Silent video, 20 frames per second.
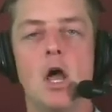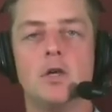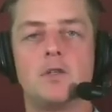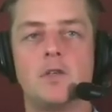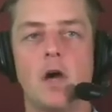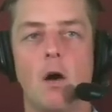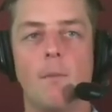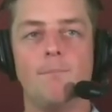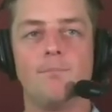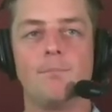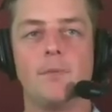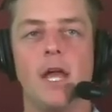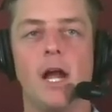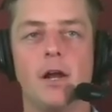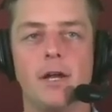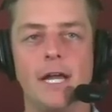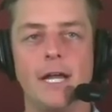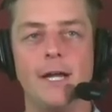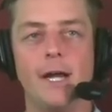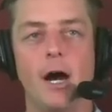So
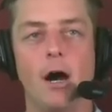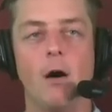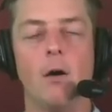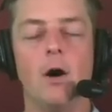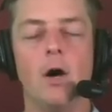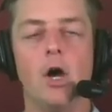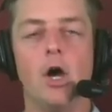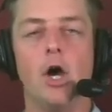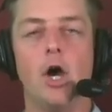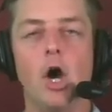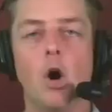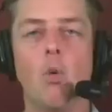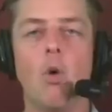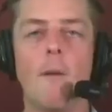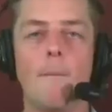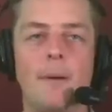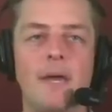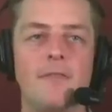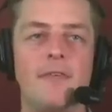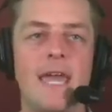here you go. Who
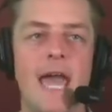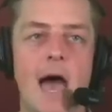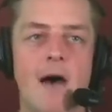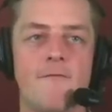will be the